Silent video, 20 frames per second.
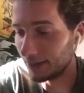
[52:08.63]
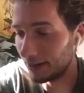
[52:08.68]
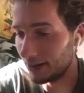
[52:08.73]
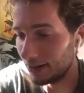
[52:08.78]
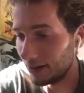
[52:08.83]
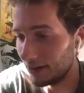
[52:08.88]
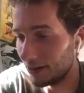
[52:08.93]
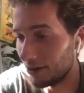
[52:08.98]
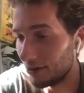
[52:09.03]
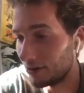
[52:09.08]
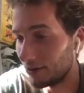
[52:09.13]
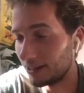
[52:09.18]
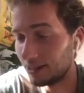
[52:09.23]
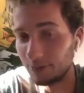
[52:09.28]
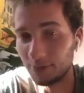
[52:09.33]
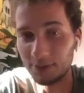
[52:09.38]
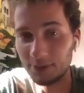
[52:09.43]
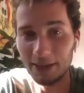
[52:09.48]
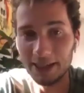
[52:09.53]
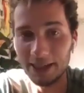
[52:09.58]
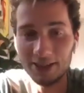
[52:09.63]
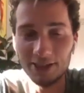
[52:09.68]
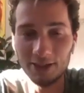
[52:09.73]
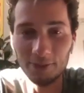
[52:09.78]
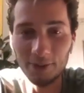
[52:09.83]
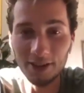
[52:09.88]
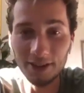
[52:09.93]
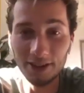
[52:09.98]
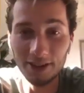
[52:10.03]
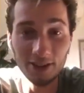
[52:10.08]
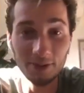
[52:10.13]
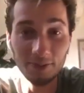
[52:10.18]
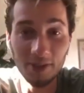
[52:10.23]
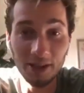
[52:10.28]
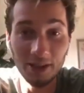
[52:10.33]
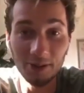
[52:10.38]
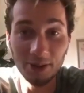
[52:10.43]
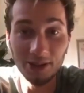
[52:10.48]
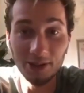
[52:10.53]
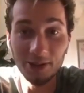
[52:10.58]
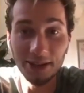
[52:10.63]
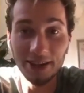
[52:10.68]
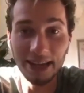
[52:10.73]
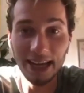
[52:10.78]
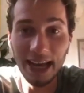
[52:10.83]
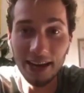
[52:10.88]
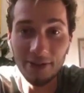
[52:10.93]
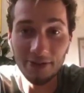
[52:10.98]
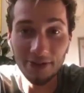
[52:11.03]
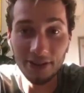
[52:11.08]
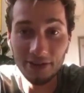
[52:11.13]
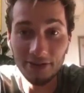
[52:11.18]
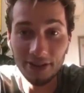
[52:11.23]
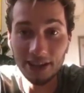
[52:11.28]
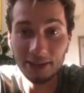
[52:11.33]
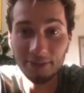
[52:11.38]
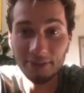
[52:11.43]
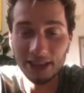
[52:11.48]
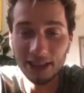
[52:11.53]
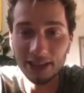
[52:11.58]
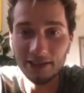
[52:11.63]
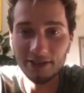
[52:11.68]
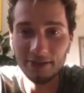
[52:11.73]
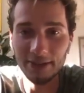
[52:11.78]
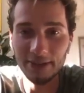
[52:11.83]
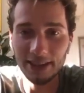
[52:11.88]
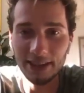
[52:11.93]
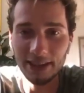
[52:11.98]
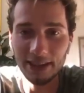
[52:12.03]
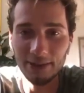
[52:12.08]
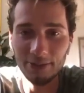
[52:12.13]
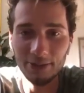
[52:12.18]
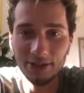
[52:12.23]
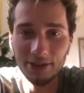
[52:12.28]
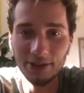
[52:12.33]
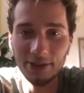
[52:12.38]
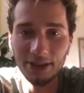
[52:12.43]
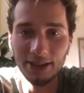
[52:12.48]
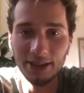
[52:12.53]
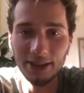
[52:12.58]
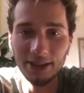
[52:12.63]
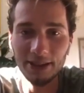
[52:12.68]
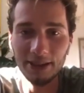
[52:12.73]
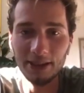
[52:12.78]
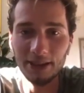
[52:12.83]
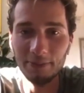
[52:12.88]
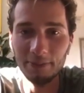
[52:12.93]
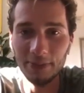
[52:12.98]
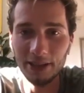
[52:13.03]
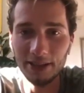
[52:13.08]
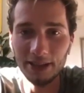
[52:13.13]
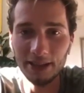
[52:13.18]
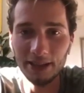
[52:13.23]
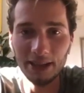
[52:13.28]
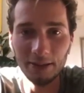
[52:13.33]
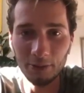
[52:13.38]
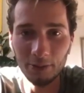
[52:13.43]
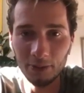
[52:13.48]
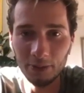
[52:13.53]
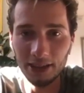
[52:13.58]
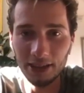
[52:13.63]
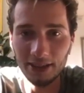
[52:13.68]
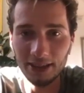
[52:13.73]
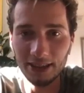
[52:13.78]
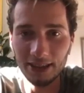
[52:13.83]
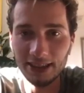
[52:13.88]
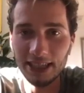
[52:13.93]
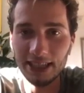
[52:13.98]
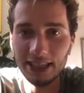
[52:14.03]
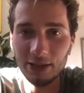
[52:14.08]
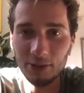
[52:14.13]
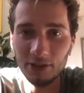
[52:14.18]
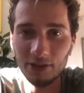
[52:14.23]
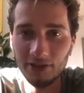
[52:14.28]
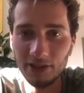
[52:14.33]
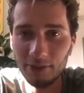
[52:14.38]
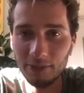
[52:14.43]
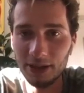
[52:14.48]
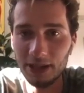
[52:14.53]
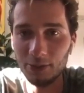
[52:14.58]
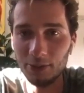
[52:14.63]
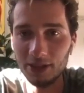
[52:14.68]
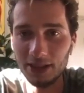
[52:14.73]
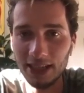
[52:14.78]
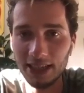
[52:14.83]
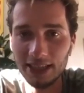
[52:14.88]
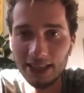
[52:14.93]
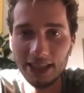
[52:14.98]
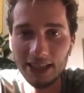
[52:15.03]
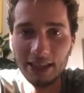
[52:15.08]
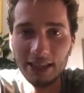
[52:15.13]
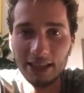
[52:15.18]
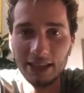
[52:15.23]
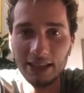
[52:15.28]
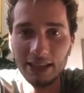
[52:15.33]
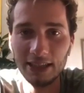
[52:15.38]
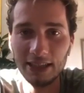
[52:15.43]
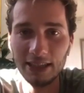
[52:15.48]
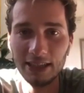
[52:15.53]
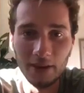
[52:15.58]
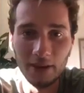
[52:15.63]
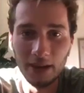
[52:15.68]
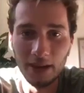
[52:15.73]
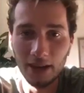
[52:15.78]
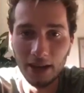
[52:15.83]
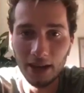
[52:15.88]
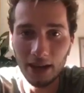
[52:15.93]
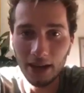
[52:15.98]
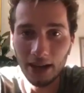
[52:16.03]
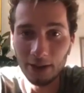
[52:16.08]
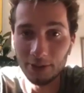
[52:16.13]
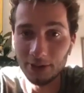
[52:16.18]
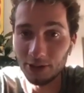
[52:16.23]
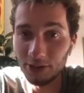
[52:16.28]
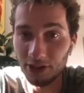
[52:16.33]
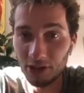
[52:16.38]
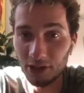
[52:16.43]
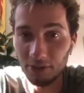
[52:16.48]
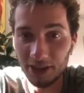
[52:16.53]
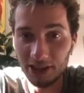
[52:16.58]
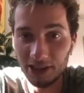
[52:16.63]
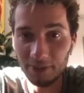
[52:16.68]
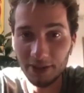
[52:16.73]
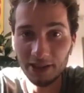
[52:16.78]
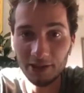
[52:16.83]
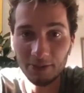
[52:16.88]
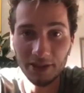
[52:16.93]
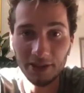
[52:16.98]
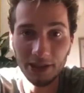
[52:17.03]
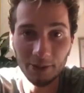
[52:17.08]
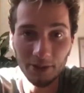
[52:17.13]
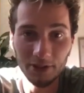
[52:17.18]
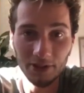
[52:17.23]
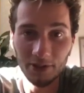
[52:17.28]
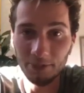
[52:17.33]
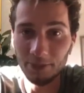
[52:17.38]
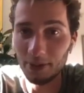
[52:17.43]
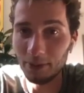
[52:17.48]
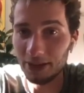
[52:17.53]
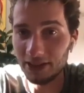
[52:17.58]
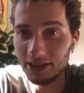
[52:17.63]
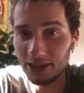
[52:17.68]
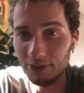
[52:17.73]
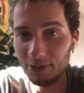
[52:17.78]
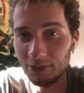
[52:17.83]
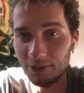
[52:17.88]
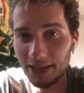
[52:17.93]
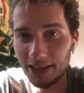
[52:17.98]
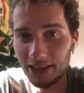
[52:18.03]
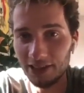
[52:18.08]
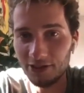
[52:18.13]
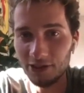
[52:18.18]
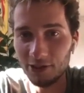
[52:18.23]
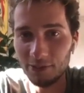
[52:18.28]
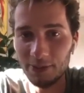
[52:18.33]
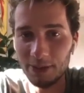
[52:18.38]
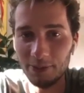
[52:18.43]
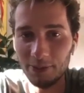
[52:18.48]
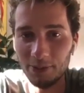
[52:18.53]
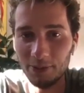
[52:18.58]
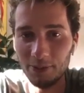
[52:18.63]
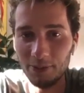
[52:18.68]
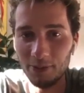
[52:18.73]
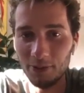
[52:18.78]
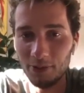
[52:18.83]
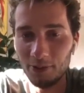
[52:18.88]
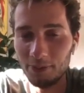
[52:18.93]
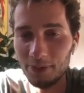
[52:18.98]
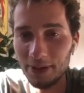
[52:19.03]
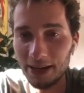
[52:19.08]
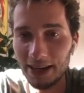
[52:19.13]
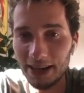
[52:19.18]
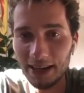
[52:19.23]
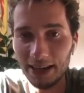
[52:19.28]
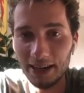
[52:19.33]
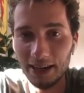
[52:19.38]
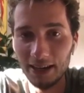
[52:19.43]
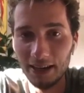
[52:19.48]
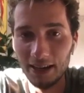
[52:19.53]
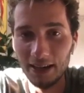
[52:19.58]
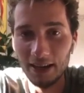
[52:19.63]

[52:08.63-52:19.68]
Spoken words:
No disrespect to Spartacus, but he was doing everything himself back then. He was building the set, he was filming, he was editing, he was doing community management, he was doing publishing, he was making sure people were paying.